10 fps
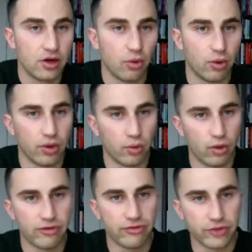
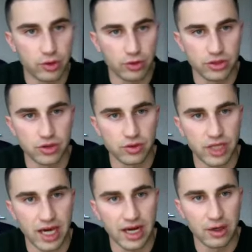What fuels you to
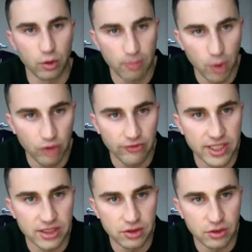kind of, what
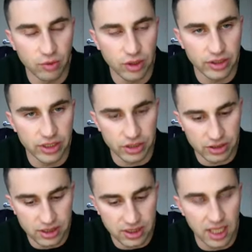motivates you to really
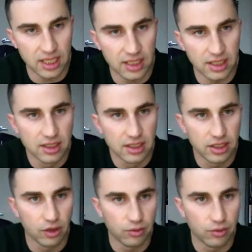just stay,
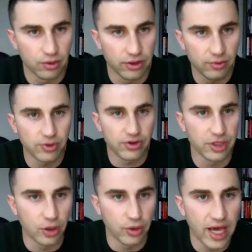within
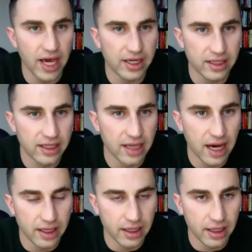your own head and
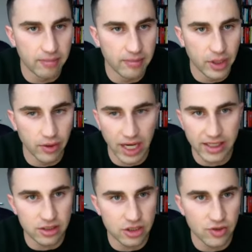not, not
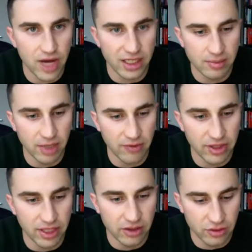get distracted by
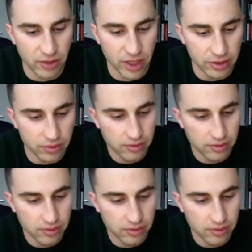everything else around you?